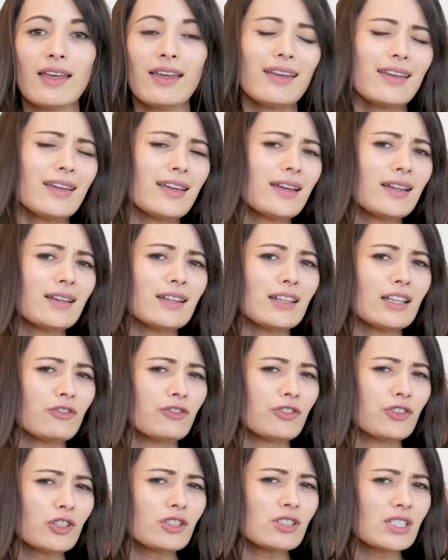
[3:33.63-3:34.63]
And
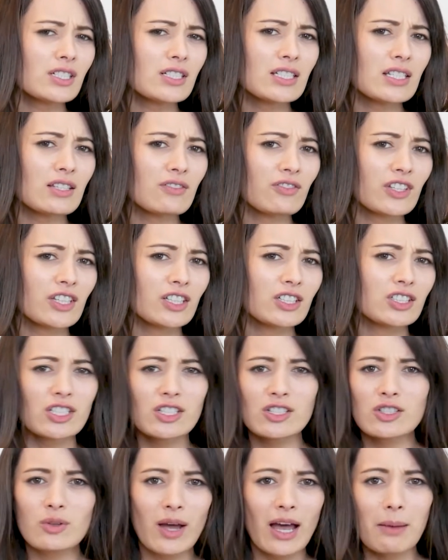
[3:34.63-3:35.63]
if your TTV
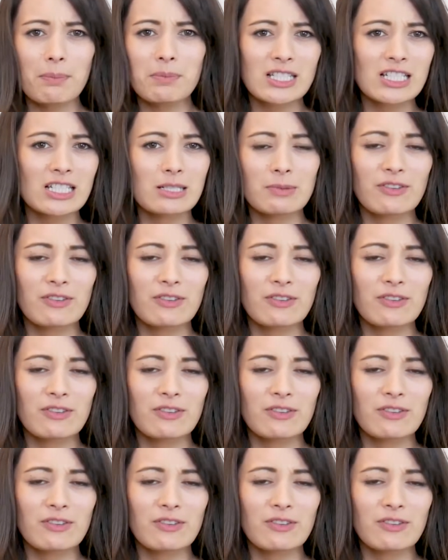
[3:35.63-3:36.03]
just so happens